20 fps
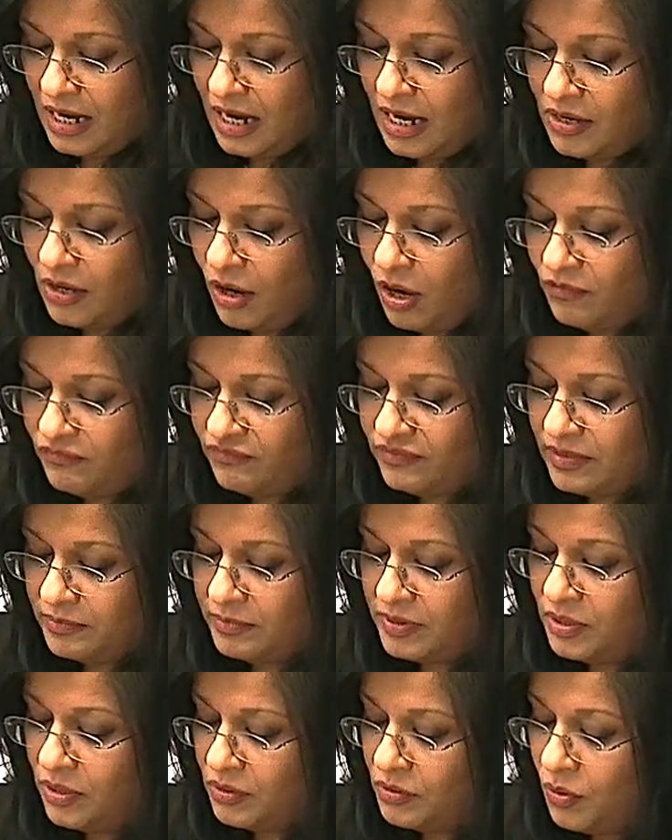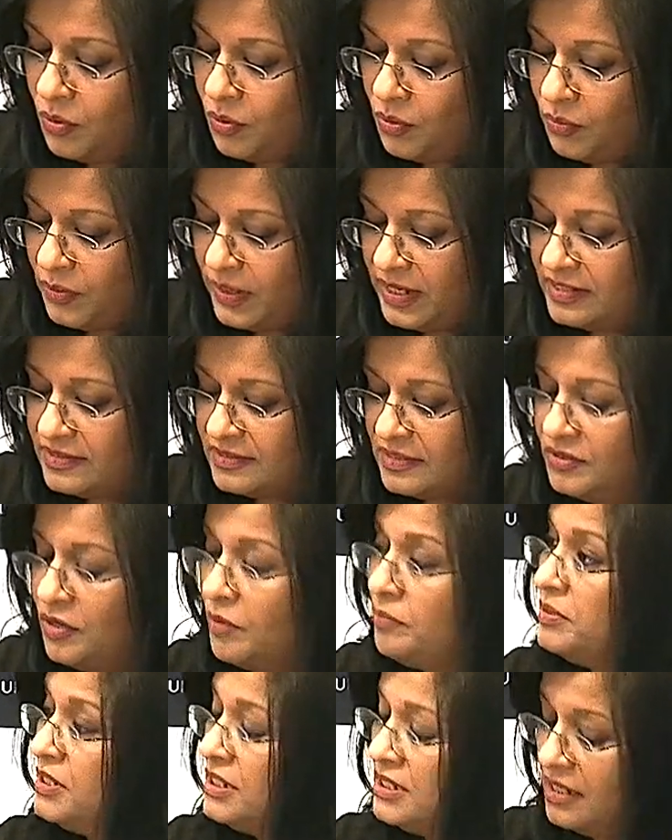and often, but not always,
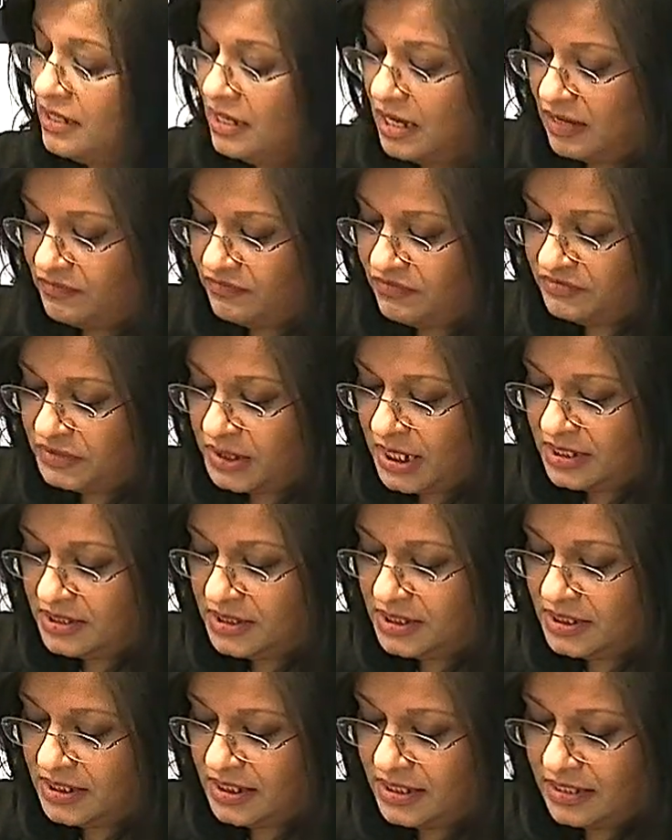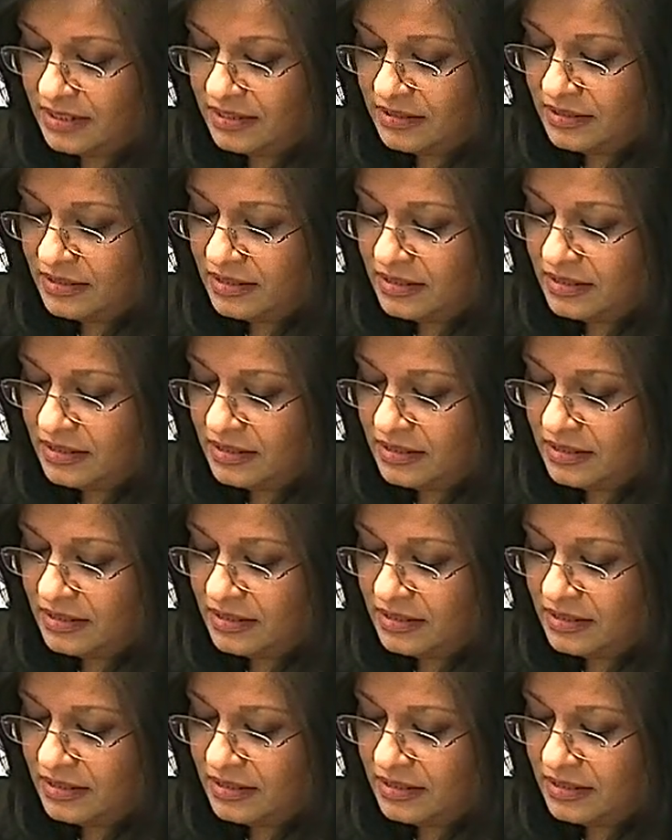adopted a life of chastity.